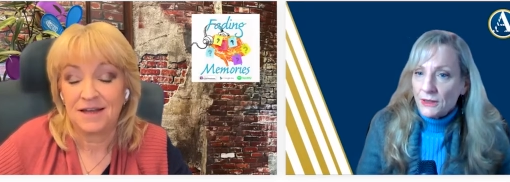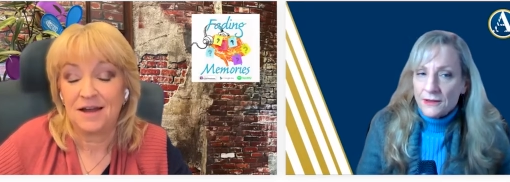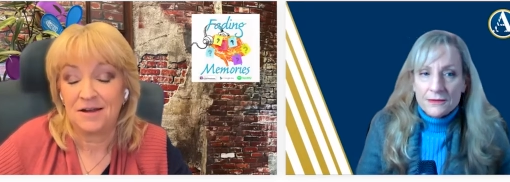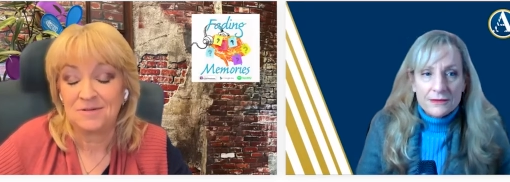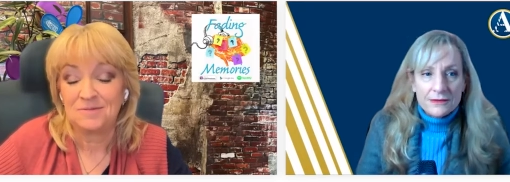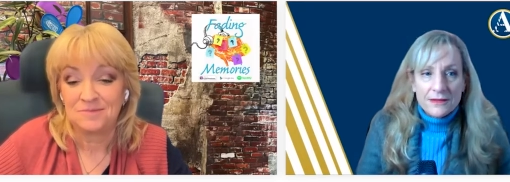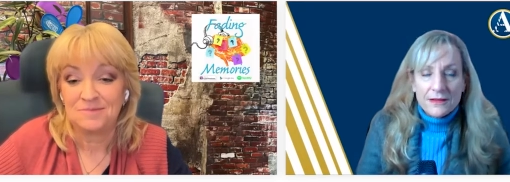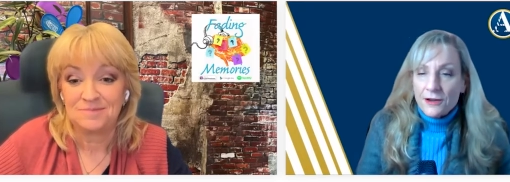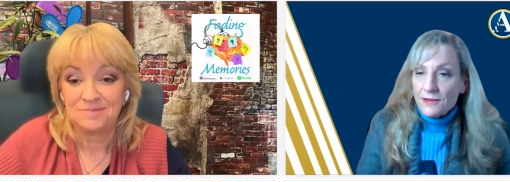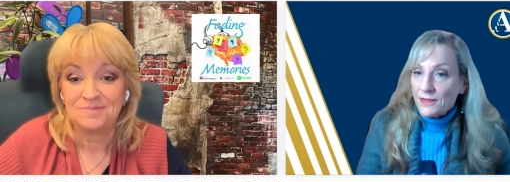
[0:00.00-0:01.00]
Speaker 1: are
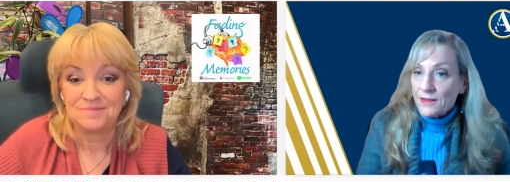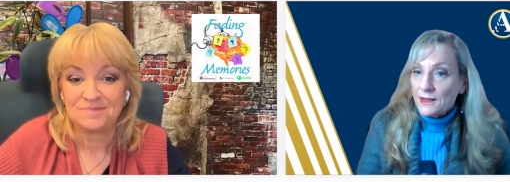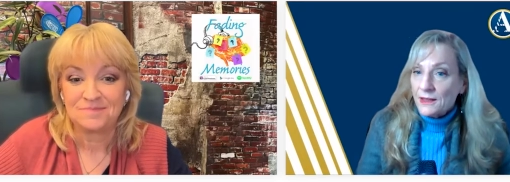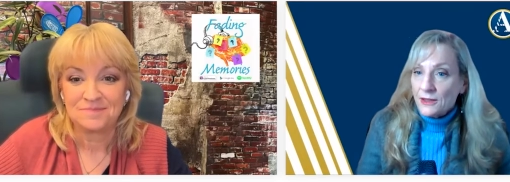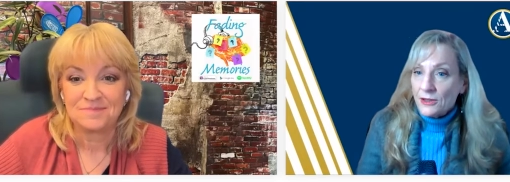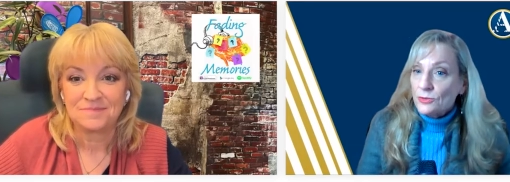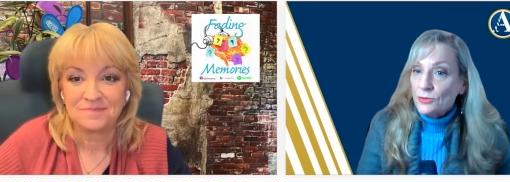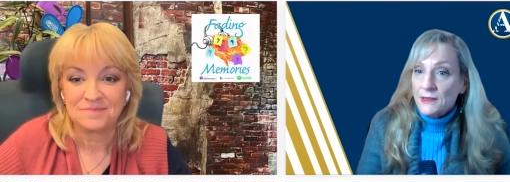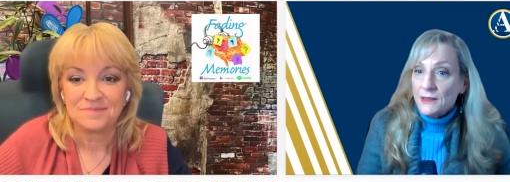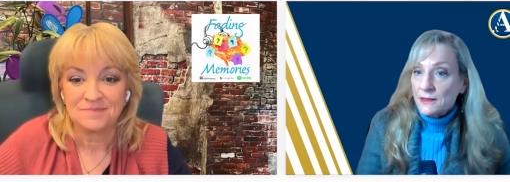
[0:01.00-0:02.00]
are thinking, oh
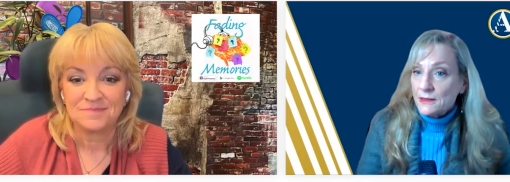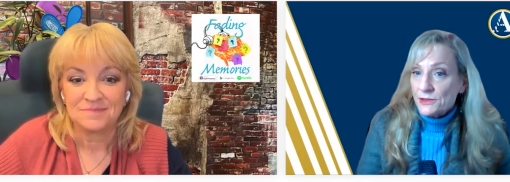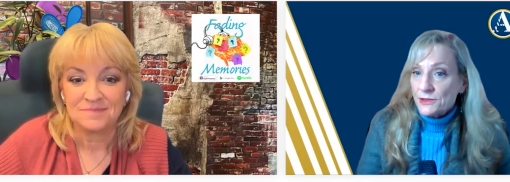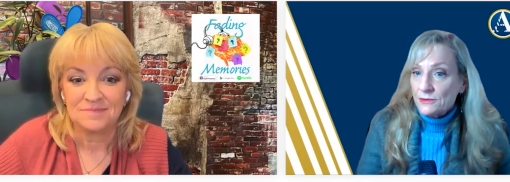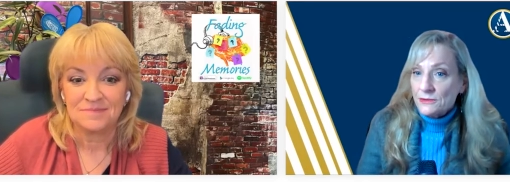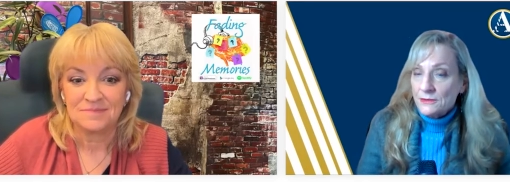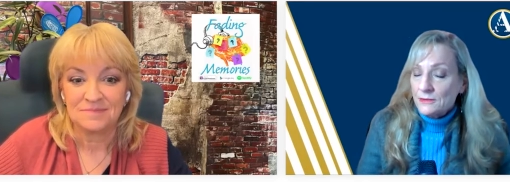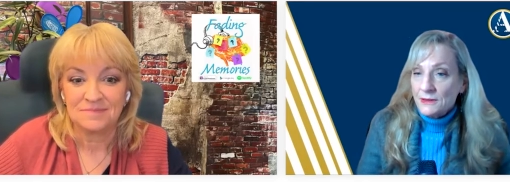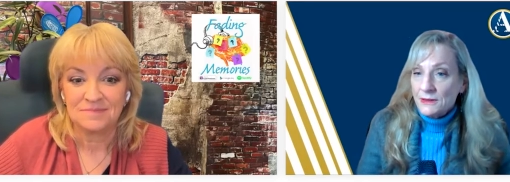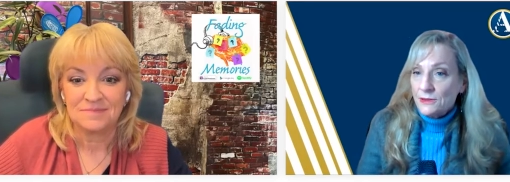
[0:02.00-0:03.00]
my gosh,
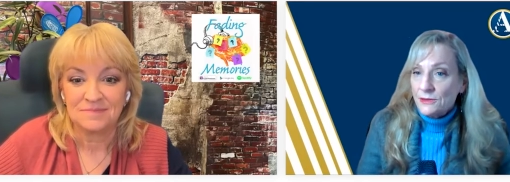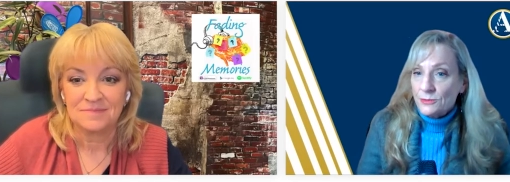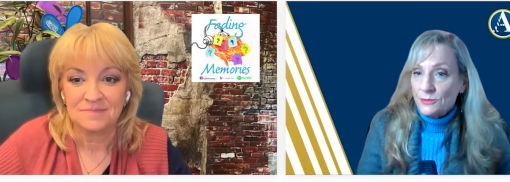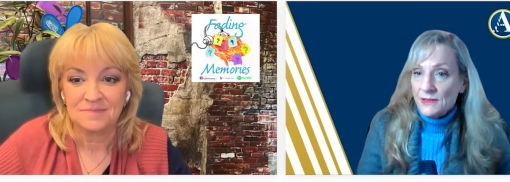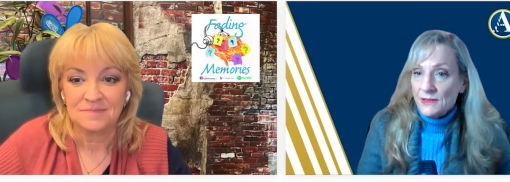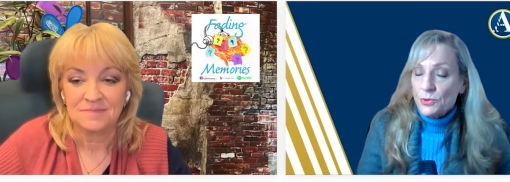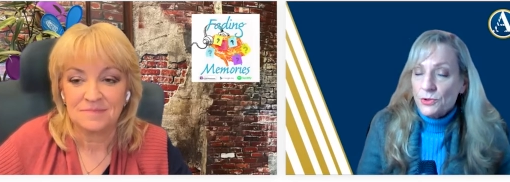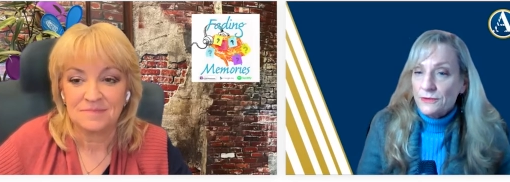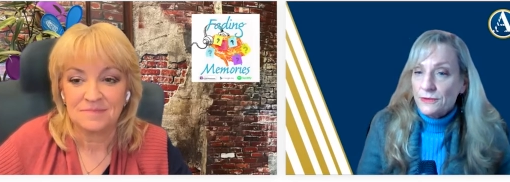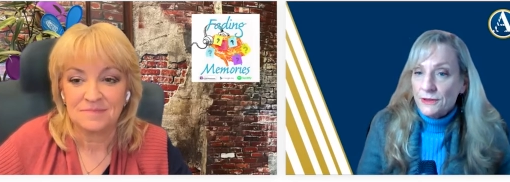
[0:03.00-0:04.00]
you know, this
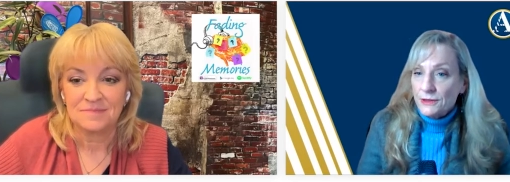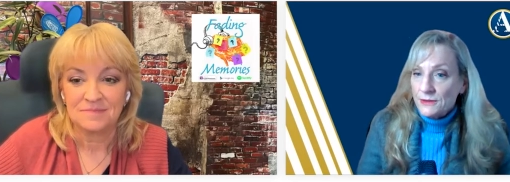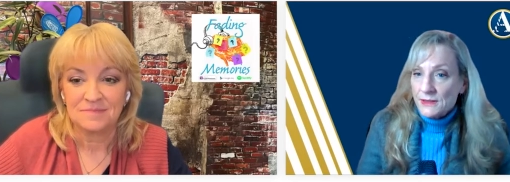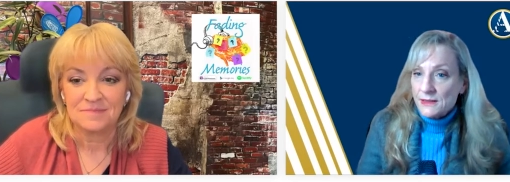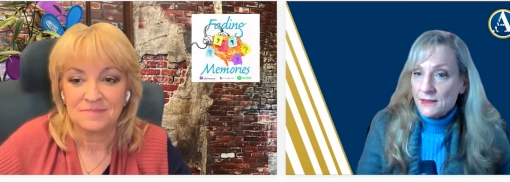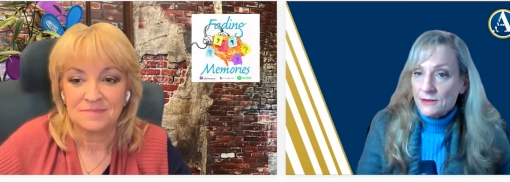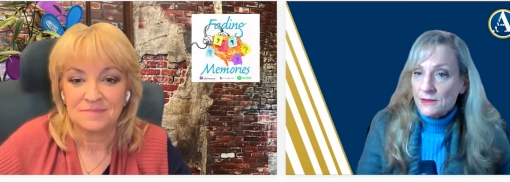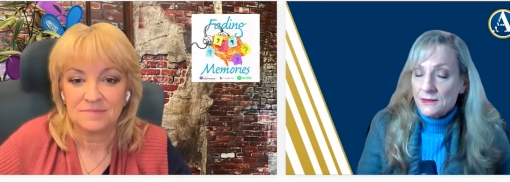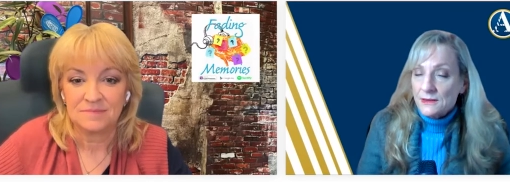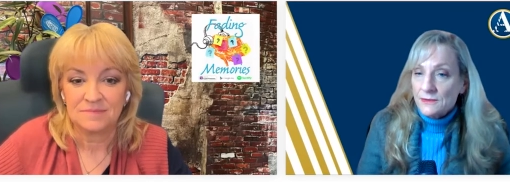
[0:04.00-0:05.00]
portfolio is down
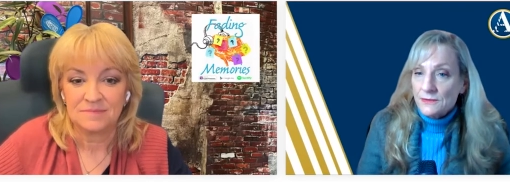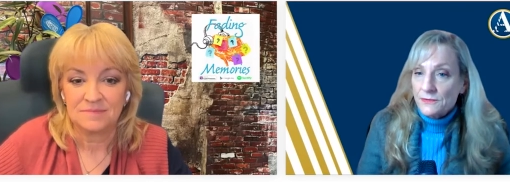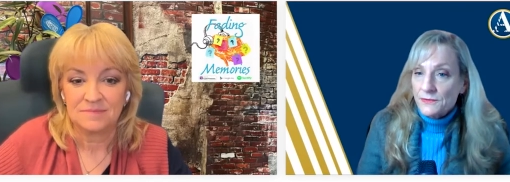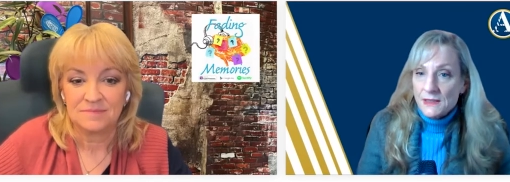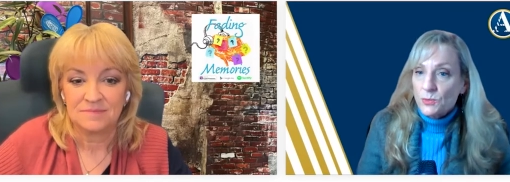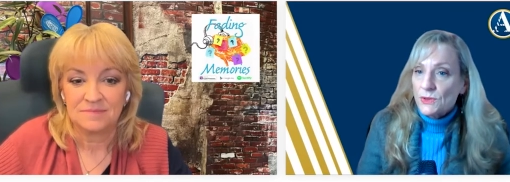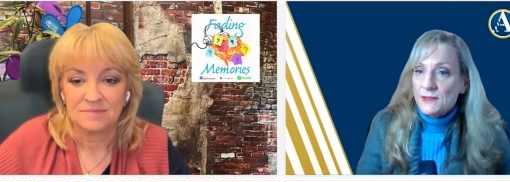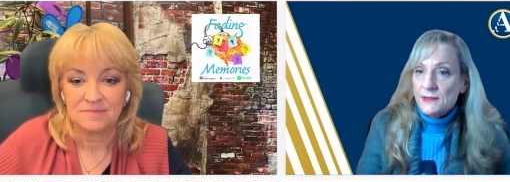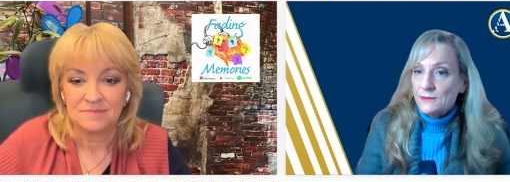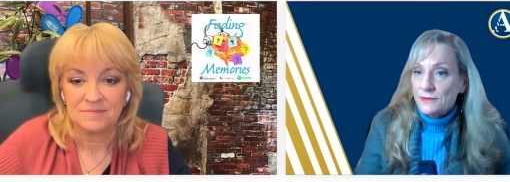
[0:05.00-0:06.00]

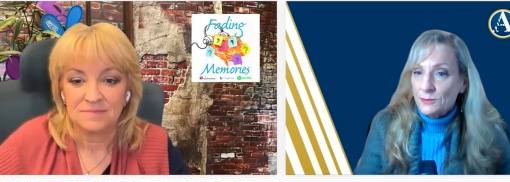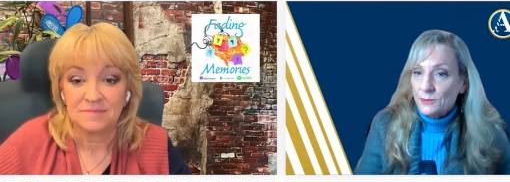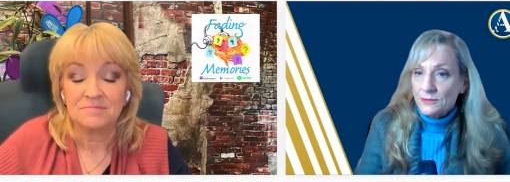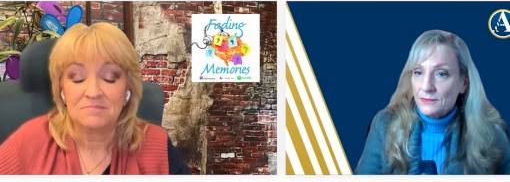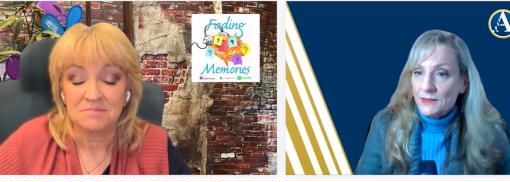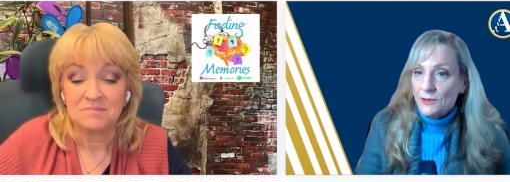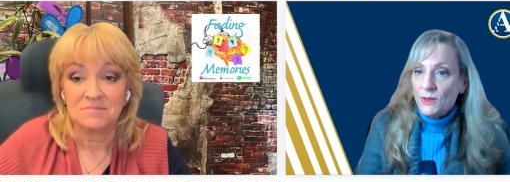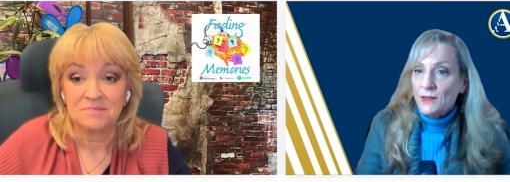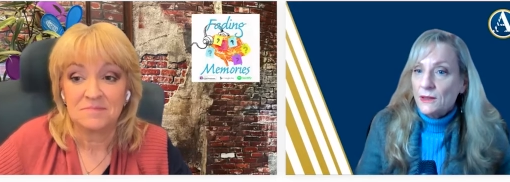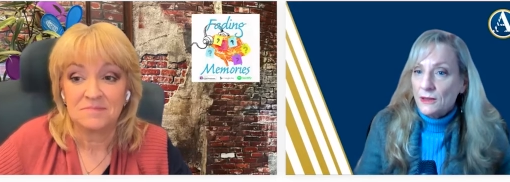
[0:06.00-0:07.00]
10% from a
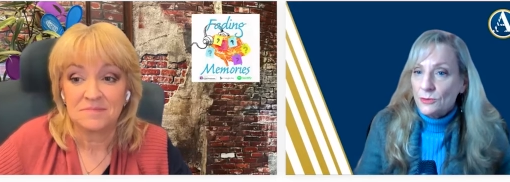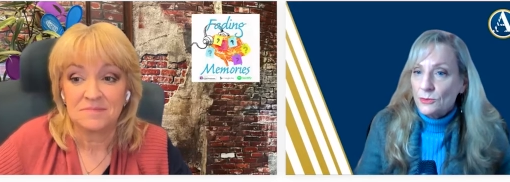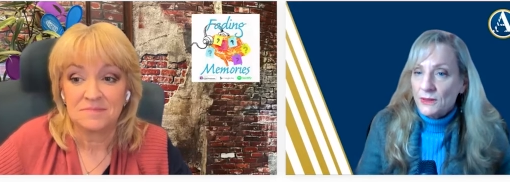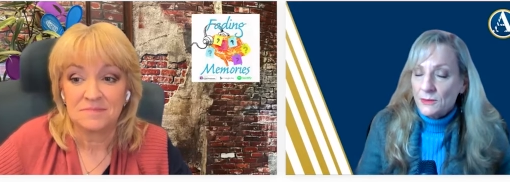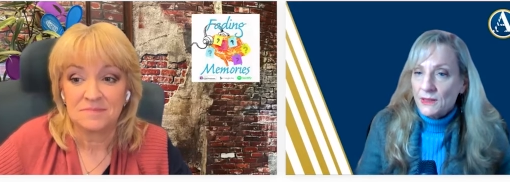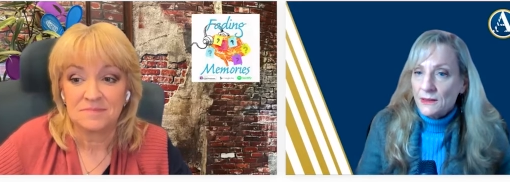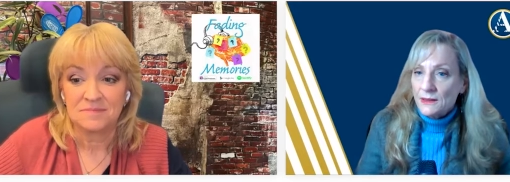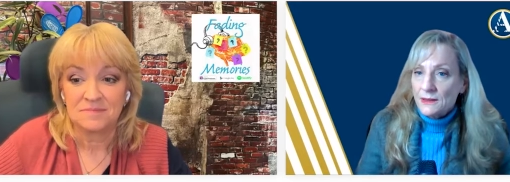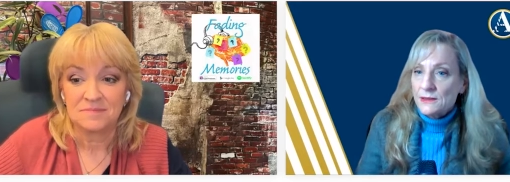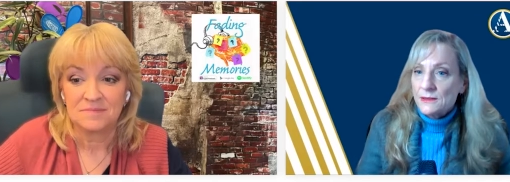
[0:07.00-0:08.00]
week ago. What am I
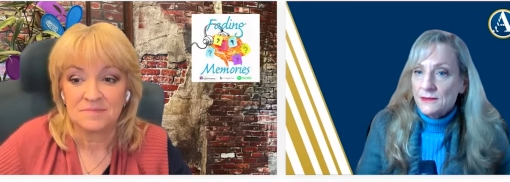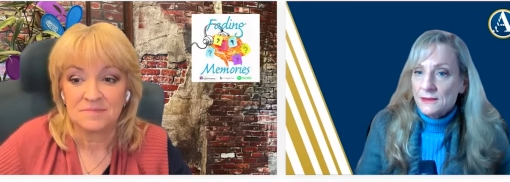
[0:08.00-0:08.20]
going to